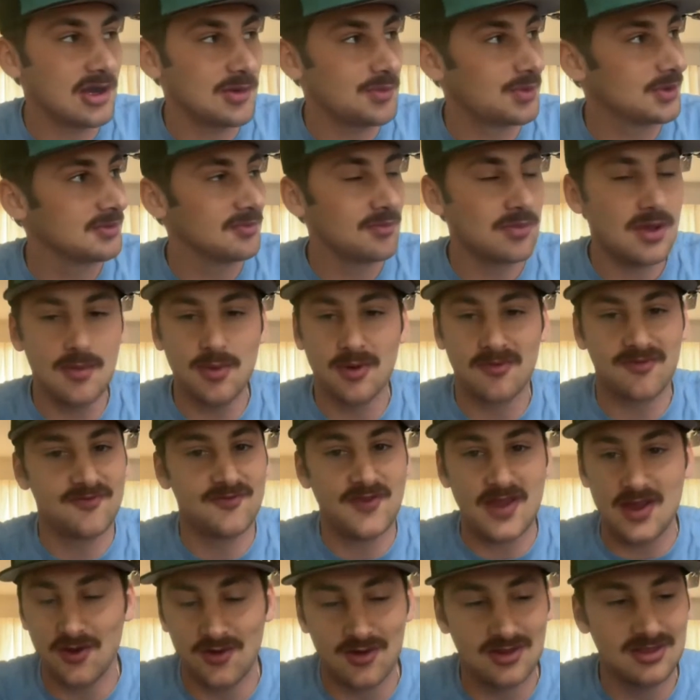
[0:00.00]
We were
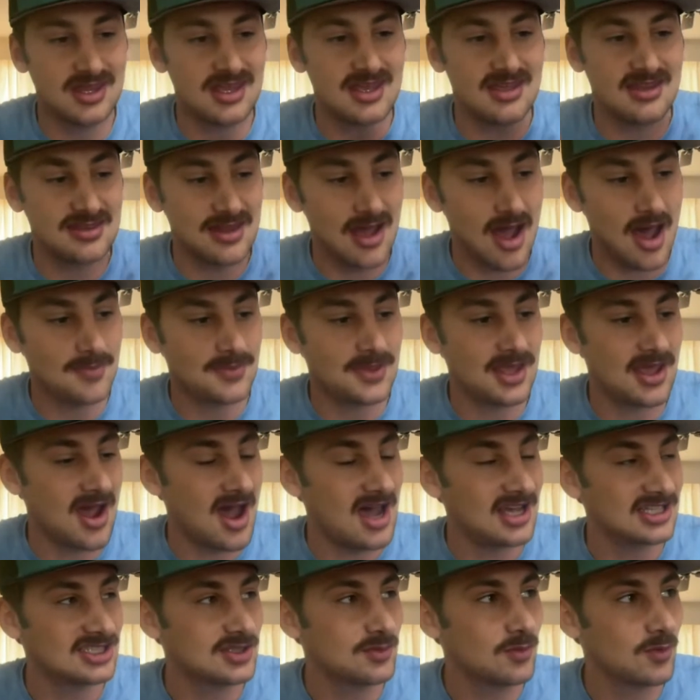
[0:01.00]
feeling the Nnamdi
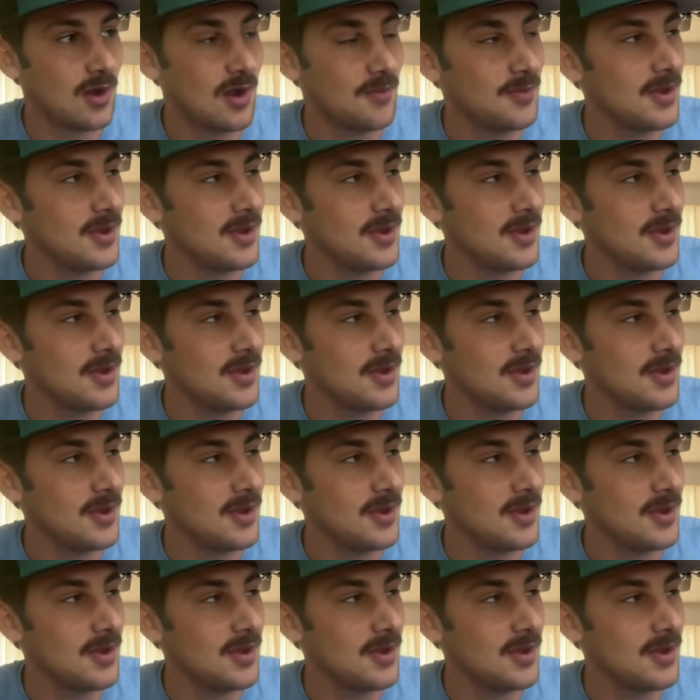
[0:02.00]
Asomugha.